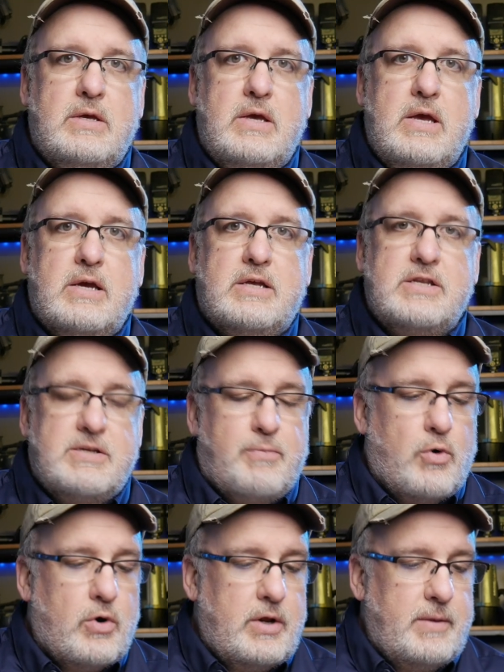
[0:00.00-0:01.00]
it can
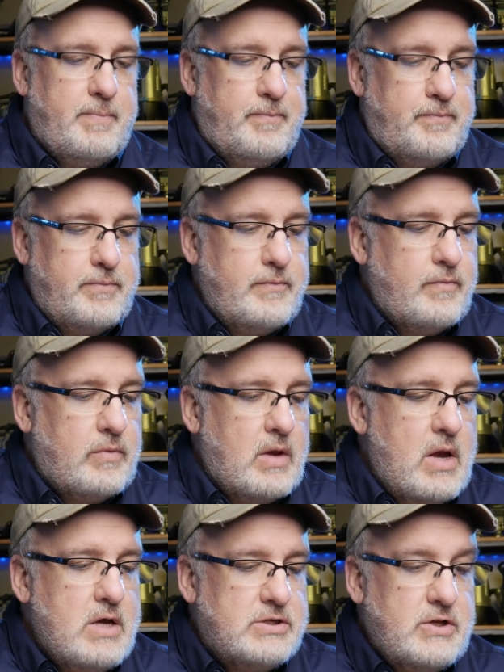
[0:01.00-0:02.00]
support it.
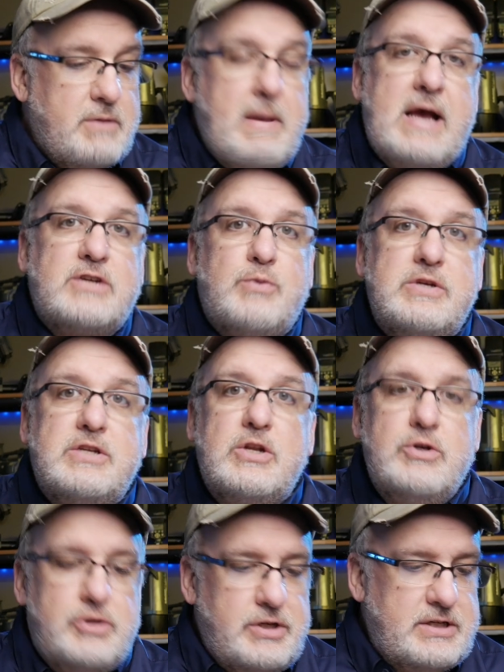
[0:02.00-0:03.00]
So the max
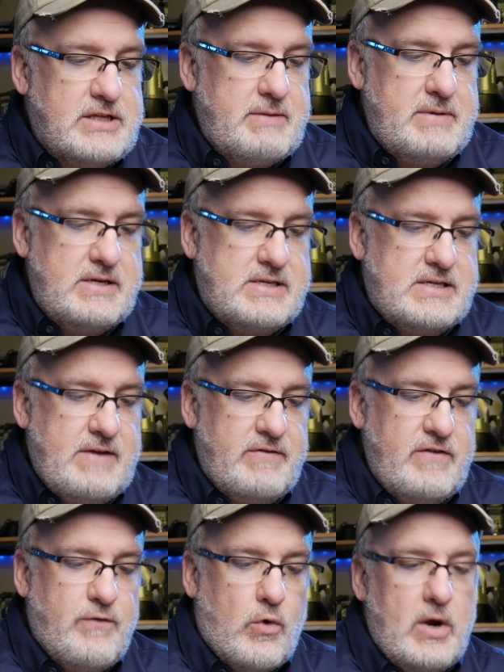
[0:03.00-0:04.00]
resolution is going to be
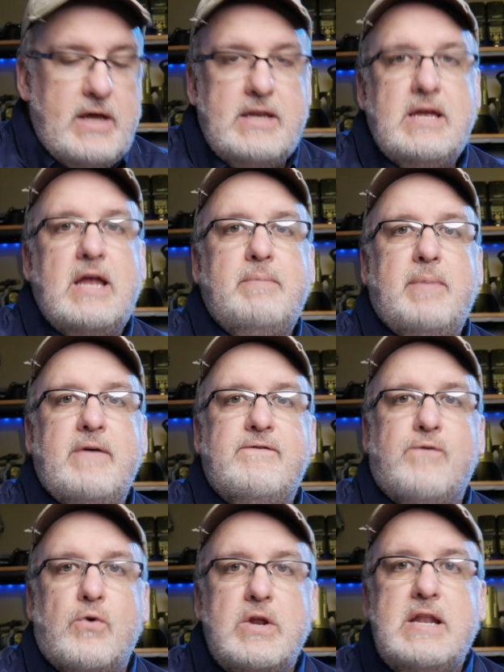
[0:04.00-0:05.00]
7488 by
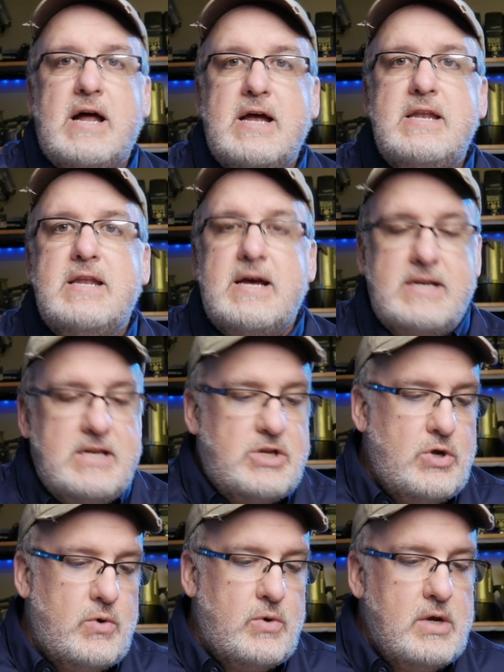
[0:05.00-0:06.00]

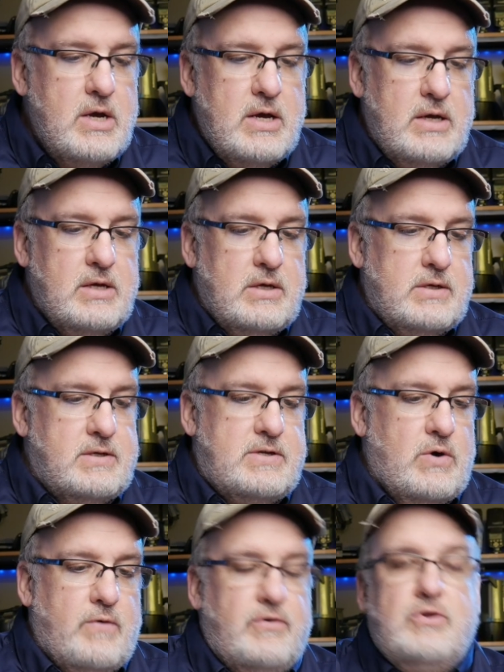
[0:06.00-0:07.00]
4992.
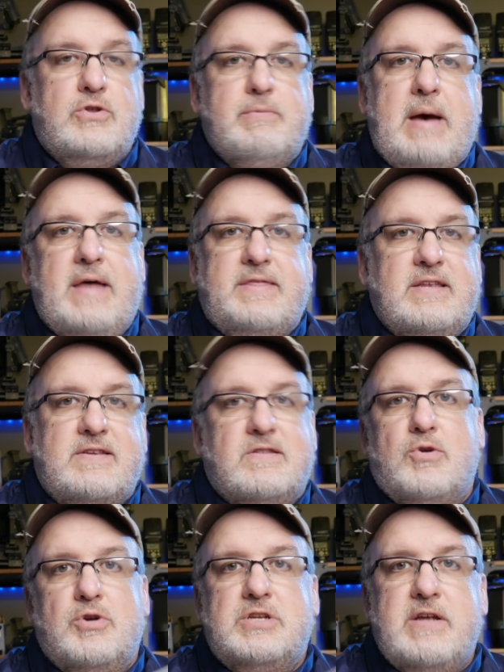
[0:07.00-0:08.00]
So if you do the math, that's
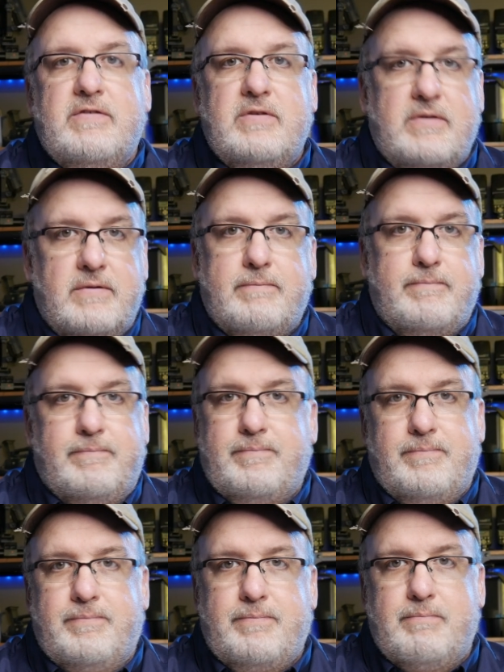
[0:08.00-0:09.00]
37
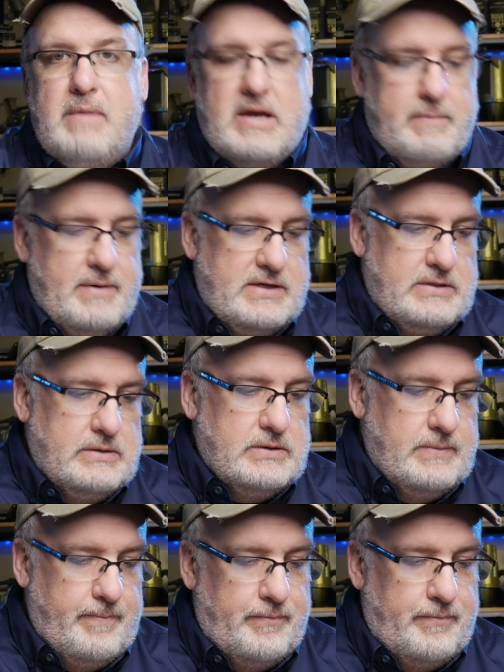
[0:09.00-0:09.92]
megapixels.